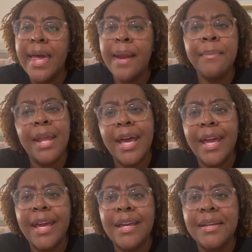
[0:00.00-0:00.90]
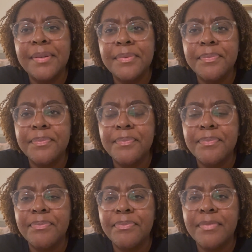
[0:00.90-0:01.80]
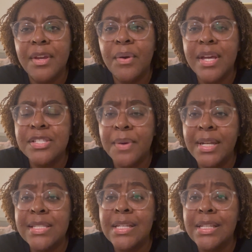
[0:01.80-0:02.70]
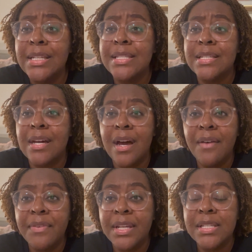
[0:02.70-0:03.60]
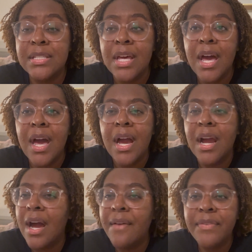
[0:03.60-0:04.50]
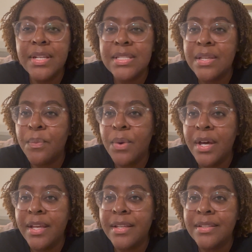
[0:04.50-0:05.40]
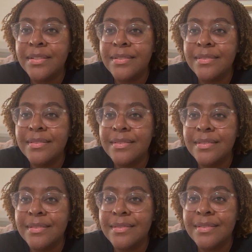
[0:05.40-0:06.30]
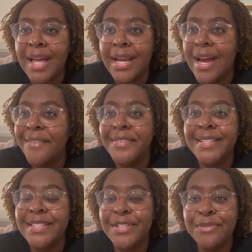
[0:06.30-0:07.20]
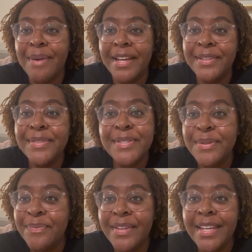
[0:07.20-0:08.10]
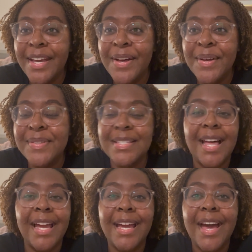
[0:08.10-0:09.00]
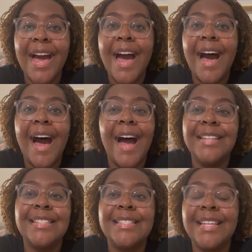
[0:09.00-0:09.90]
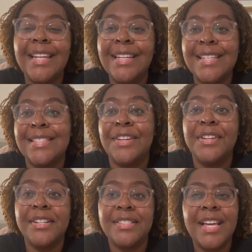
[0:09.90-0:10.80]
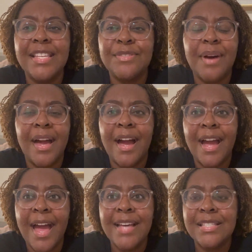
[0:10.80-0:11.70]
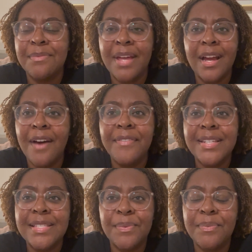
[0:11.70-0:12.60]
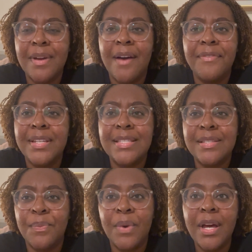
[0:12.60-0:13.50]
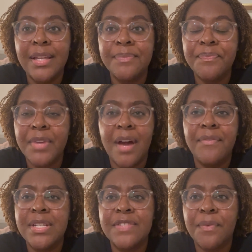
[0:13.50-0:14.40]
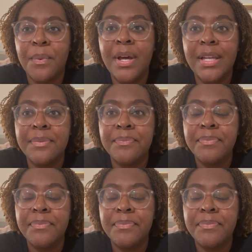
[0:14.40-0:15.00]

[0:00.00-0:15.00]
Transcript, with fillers: And I'm like, okay, so I need to lean into confidence. Confidence in what? Like confidence to do my YouTube videos? Like I just didn't necessarily understand. So I, I asked, I'm like, confidence in confidence in what? Confidence for what?